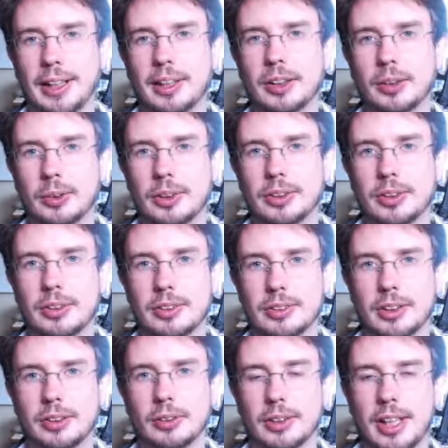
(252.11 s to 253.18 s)
Any creature that's
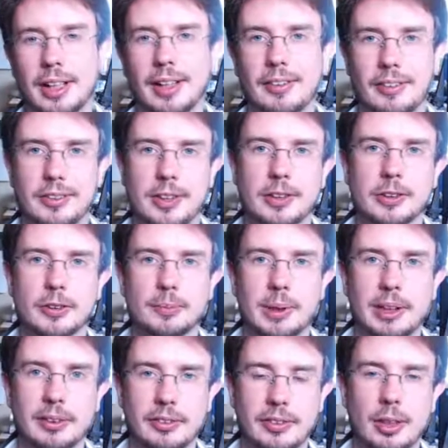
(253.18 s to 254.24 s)
in your deck has a chance of
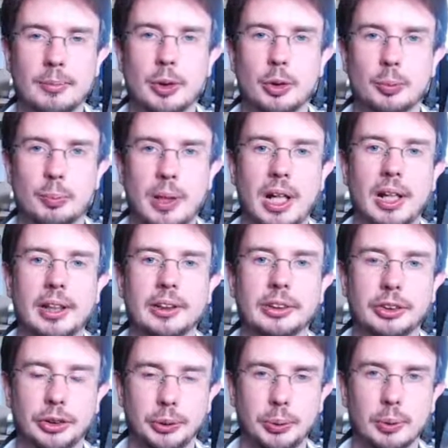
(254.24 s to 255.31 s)
being summoned by
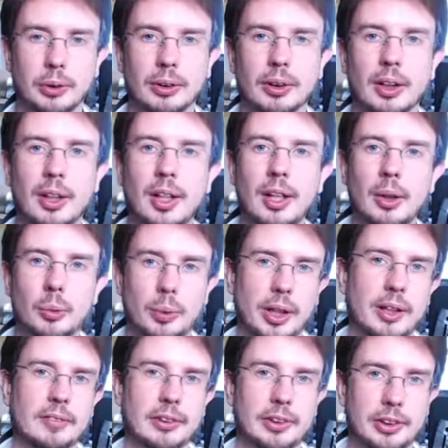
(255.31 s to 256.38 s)
Jurh
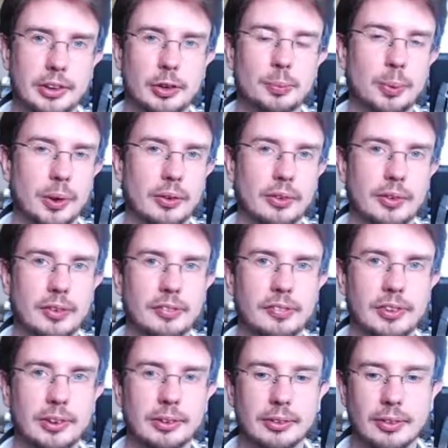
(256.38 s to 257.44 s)
whenever he's put onto the
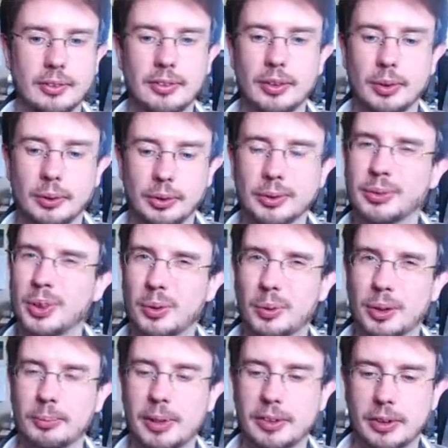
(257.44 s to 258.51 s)
field, so you don't
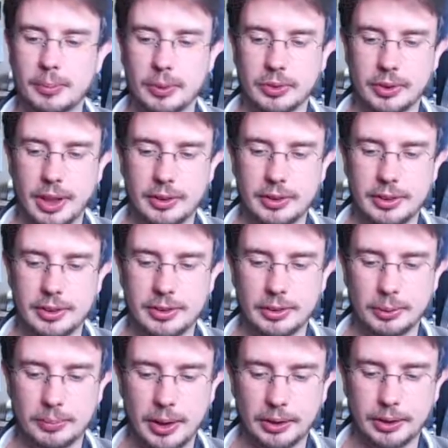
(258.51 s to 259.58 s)
want to mess up your strategy
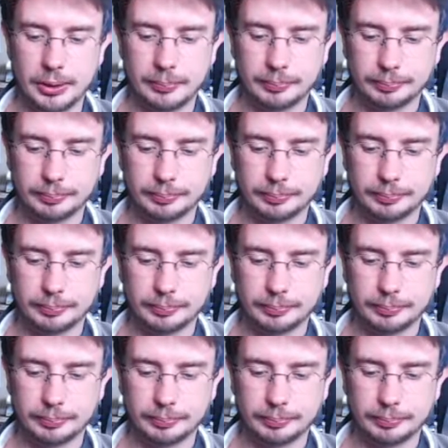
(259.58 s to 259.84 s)
too much.